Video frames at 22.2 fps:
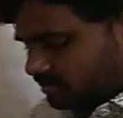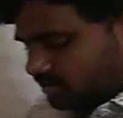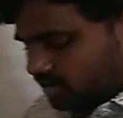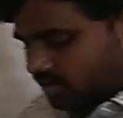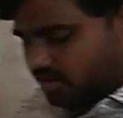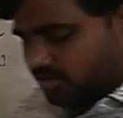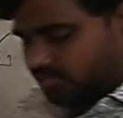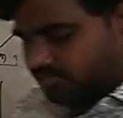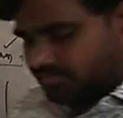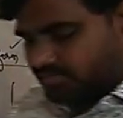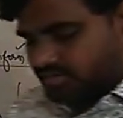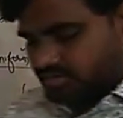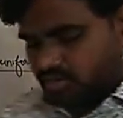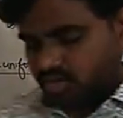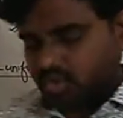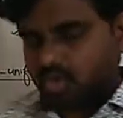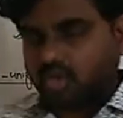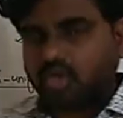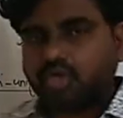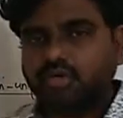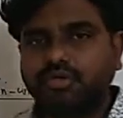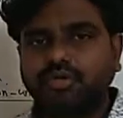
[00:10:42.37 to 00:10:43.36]
of
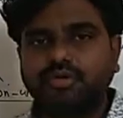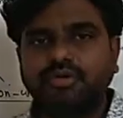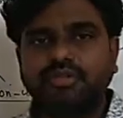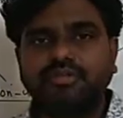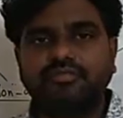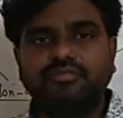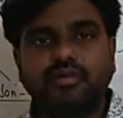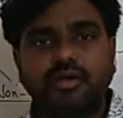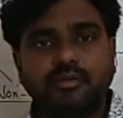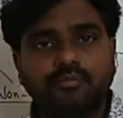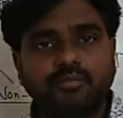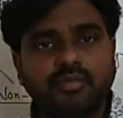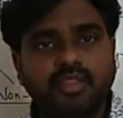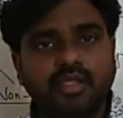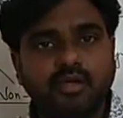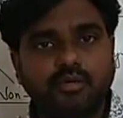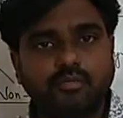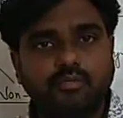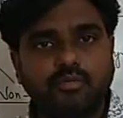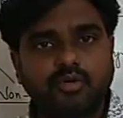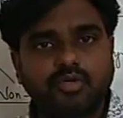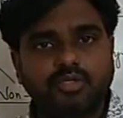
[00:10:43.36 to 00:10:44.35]
non-uniform
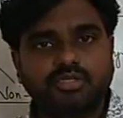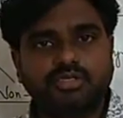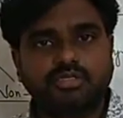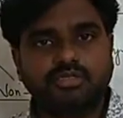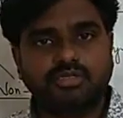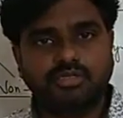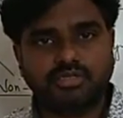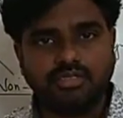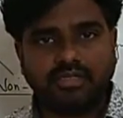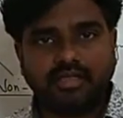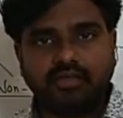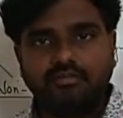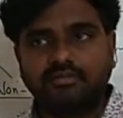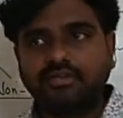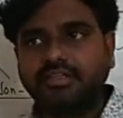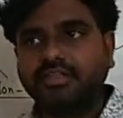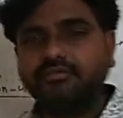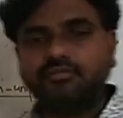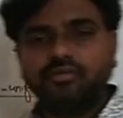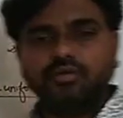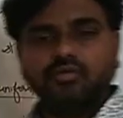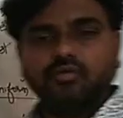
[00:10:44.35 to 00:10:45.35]
motion. I will
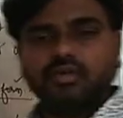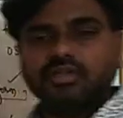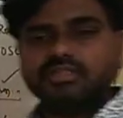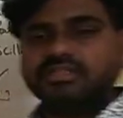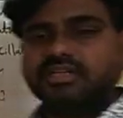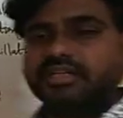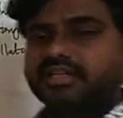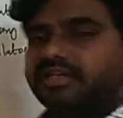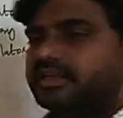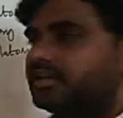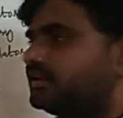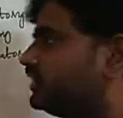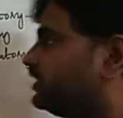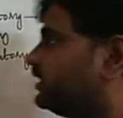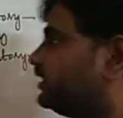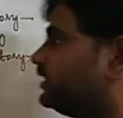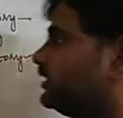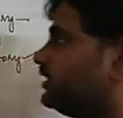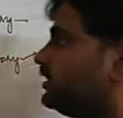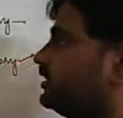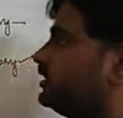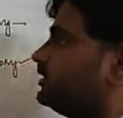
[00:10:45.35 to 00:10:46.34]
give you once again
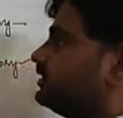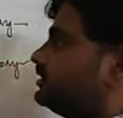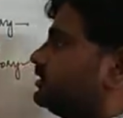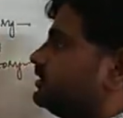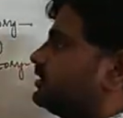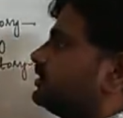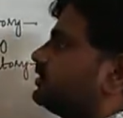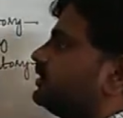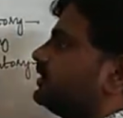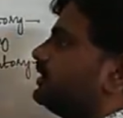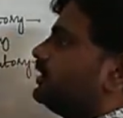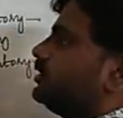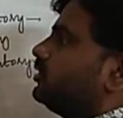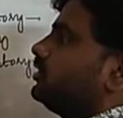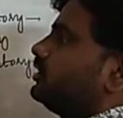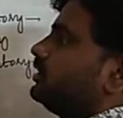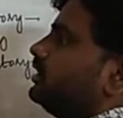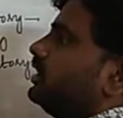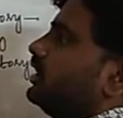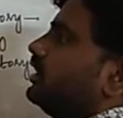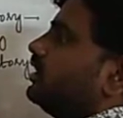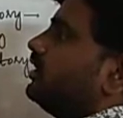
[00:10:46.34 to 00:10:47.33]
the
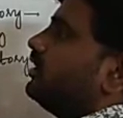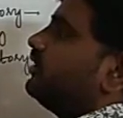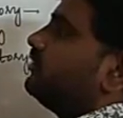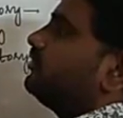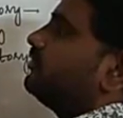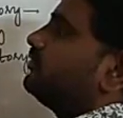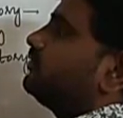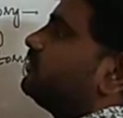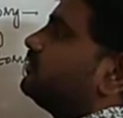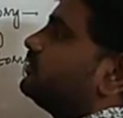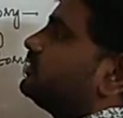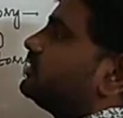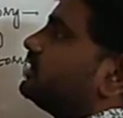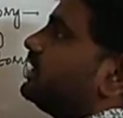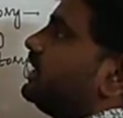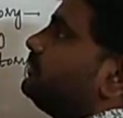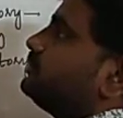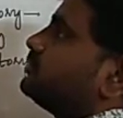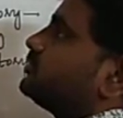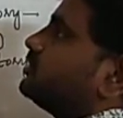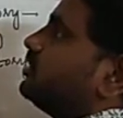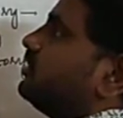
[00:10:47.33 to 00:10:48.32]
recall of
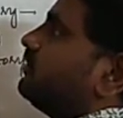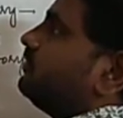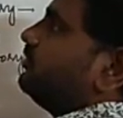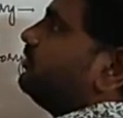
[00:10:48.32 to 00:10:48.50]
types of